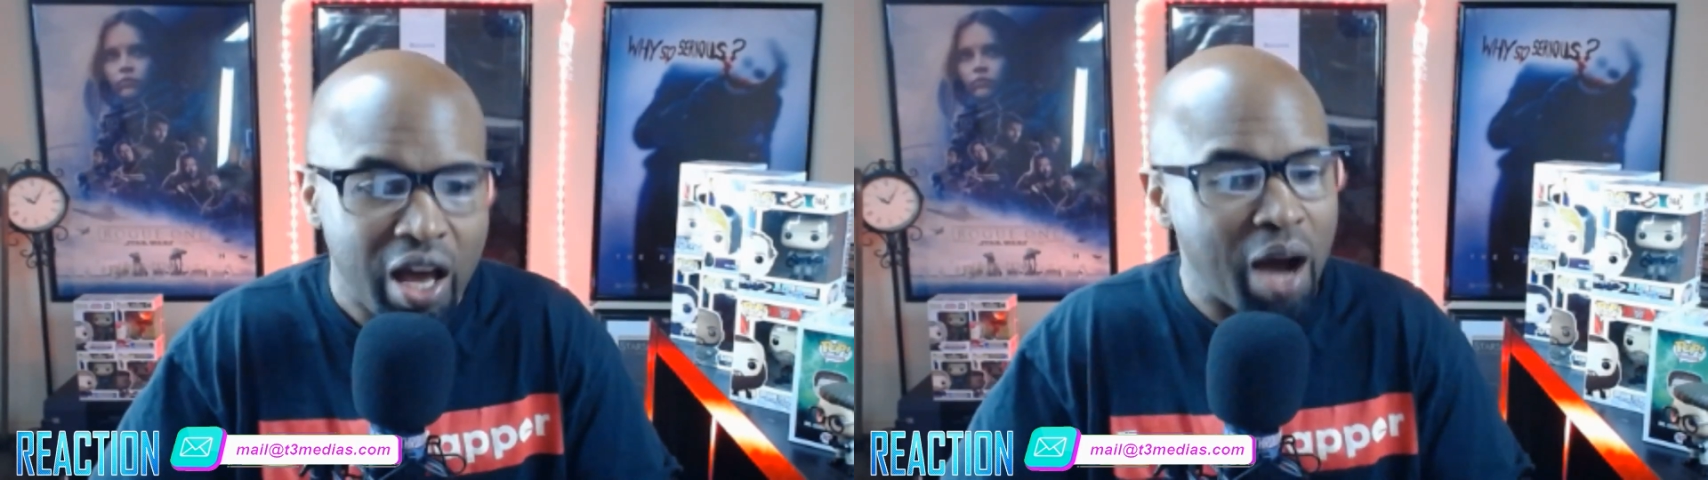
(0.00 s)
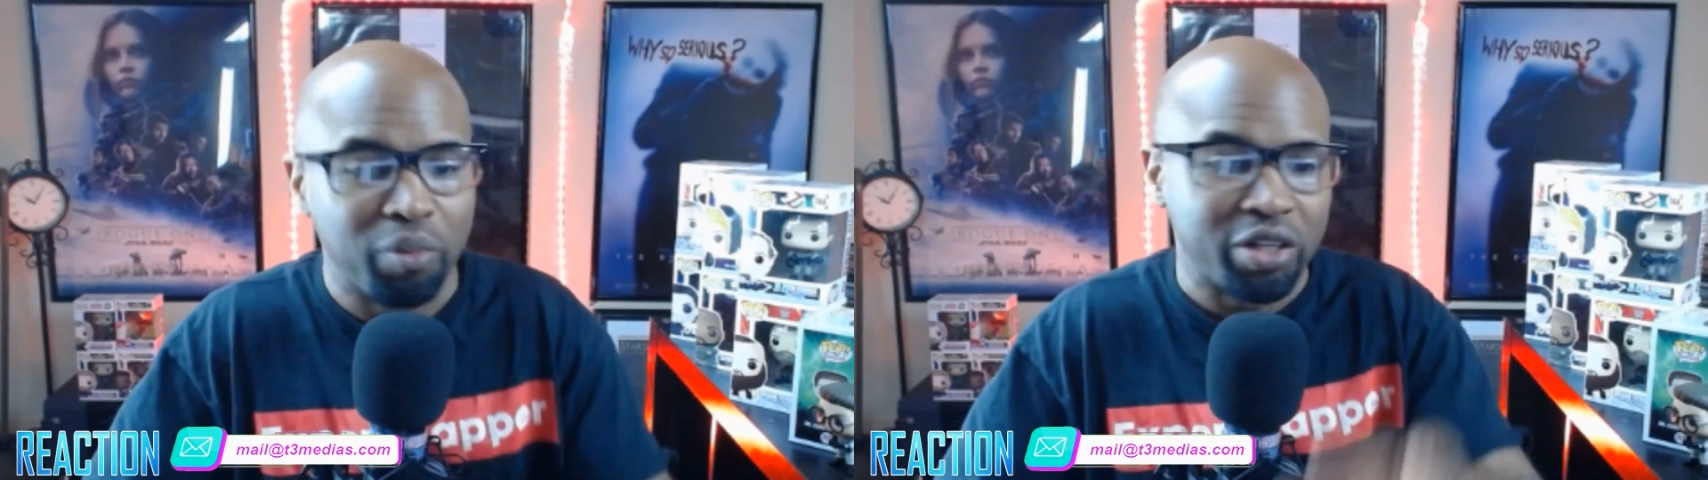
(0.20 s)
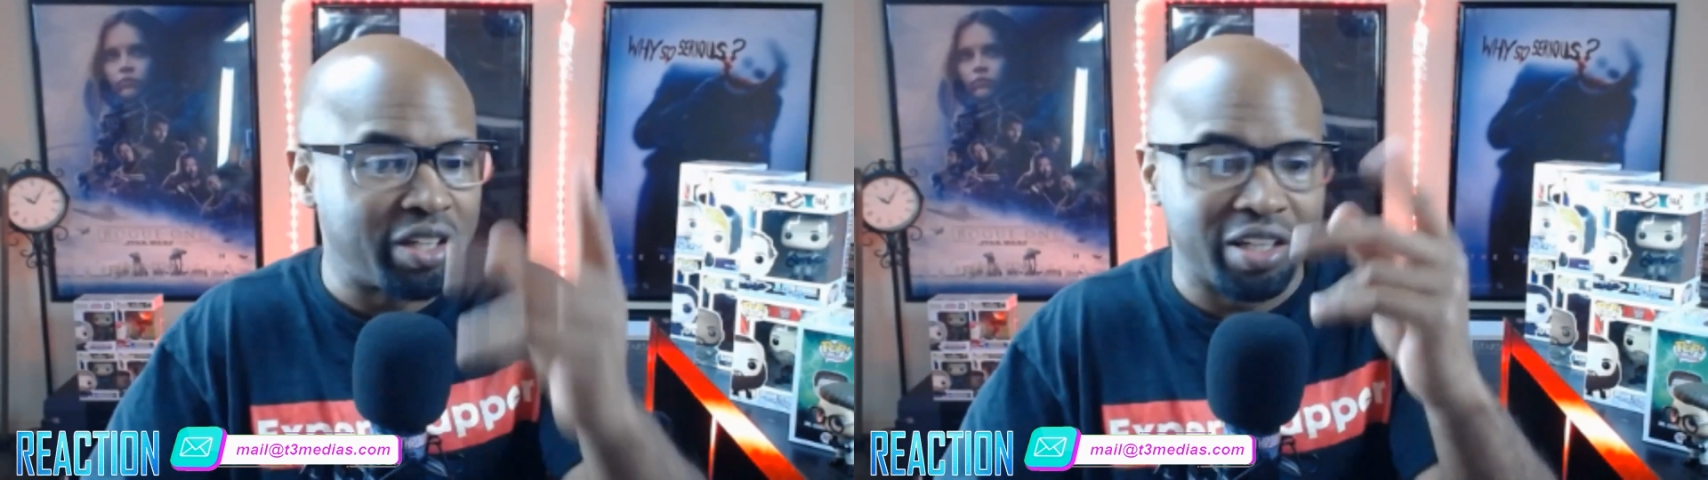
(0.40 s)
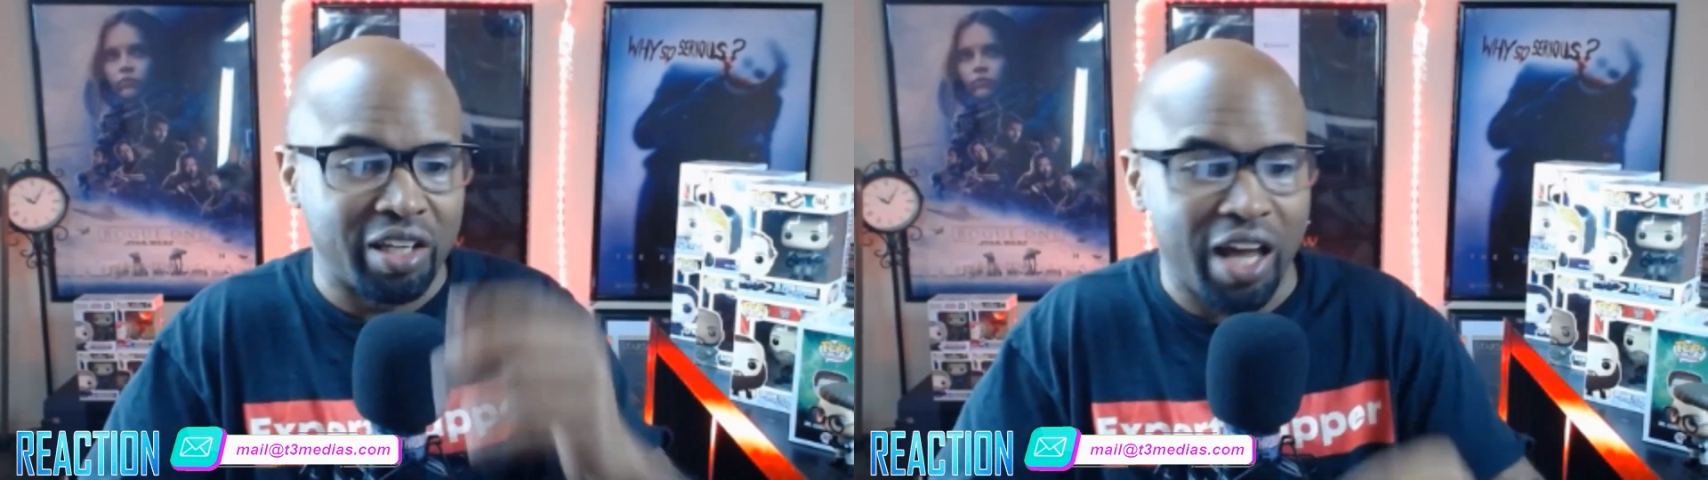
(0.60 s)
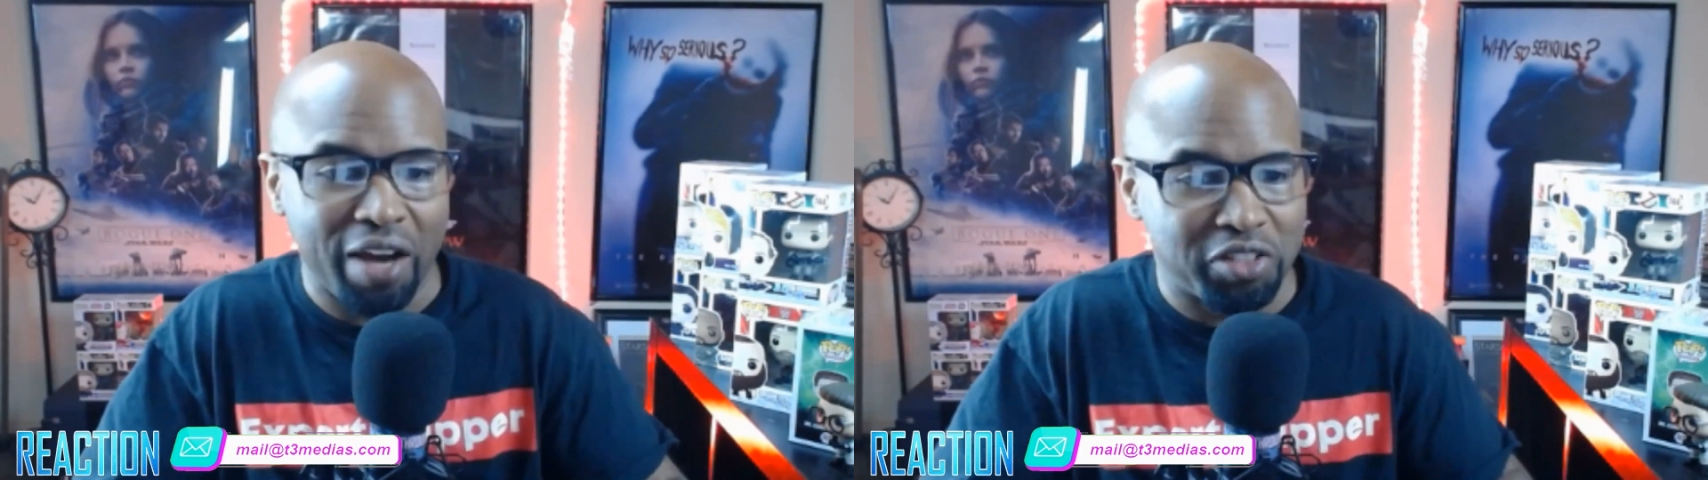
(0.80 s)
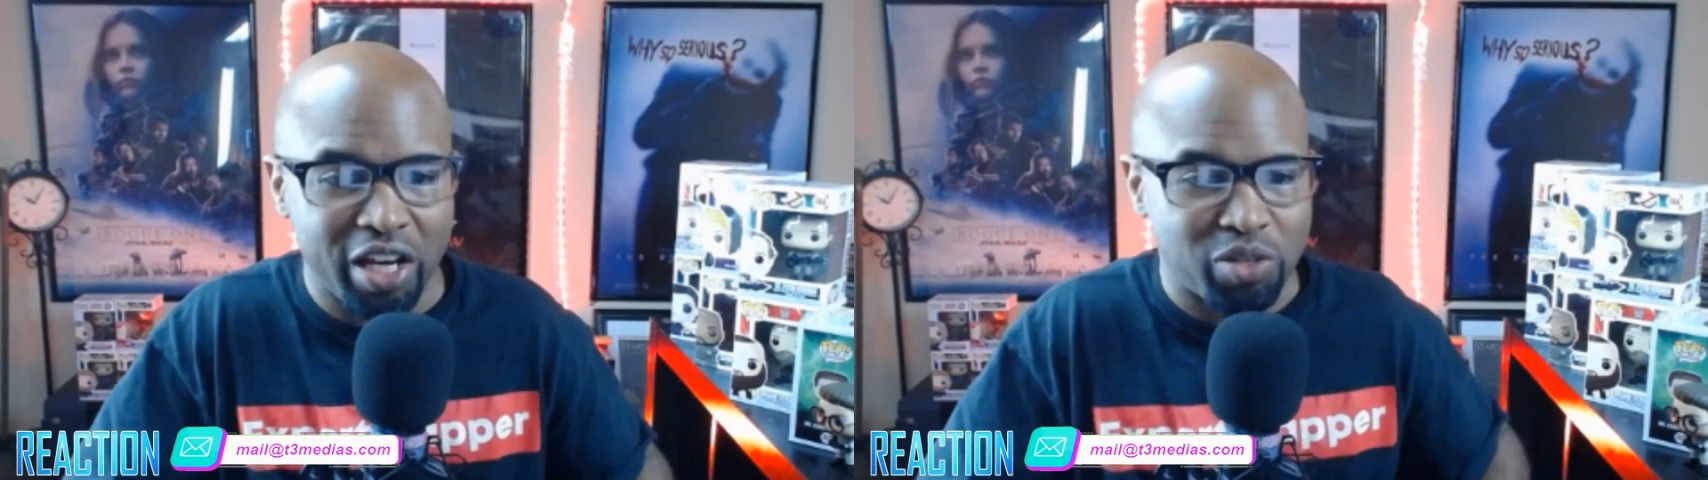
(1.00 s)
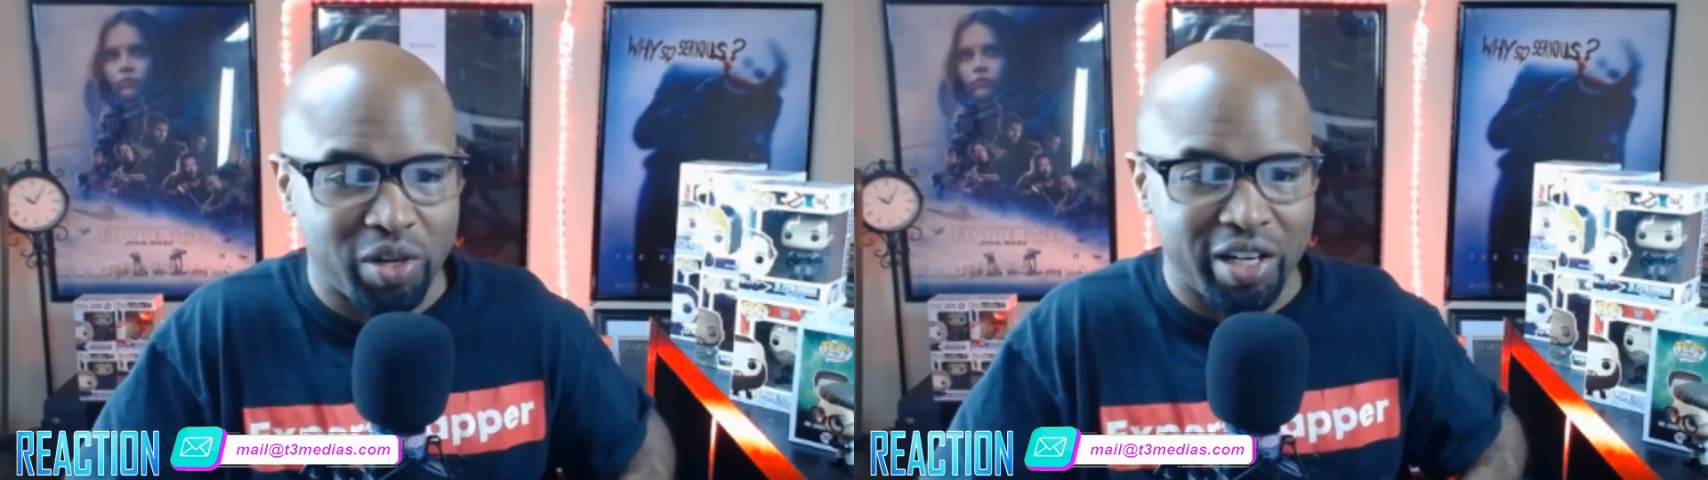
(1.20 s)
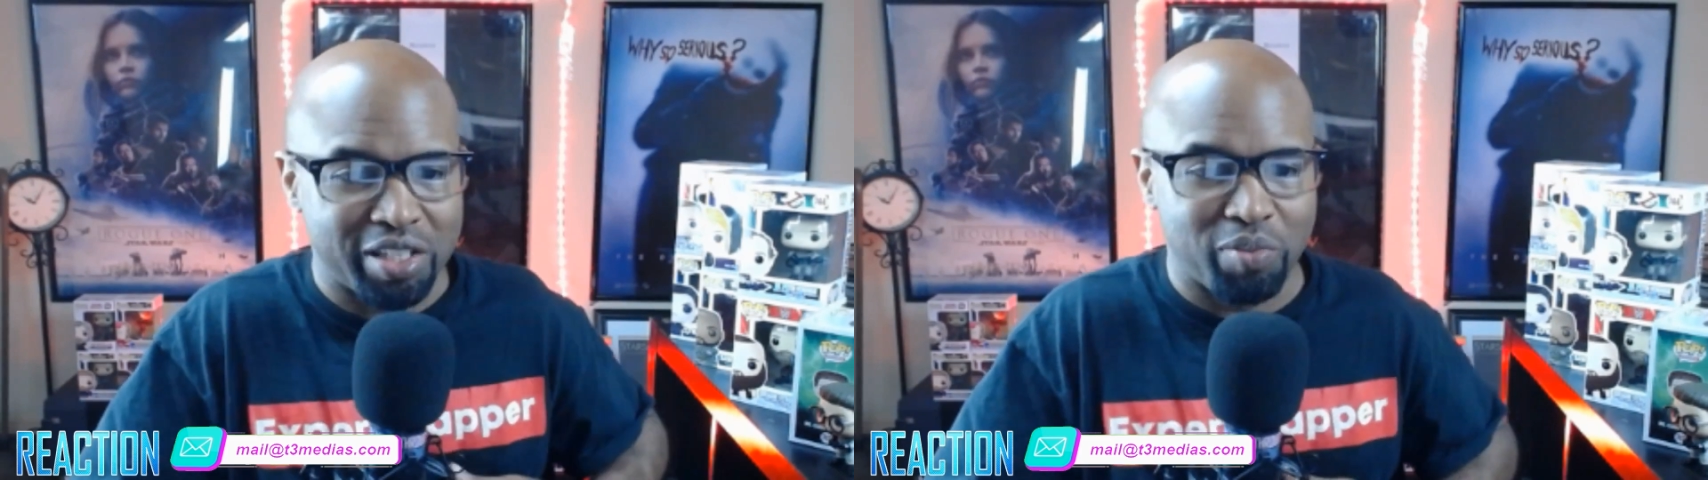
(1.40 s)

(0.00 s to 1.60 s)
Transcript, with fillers: I'm looking in the live chats right now.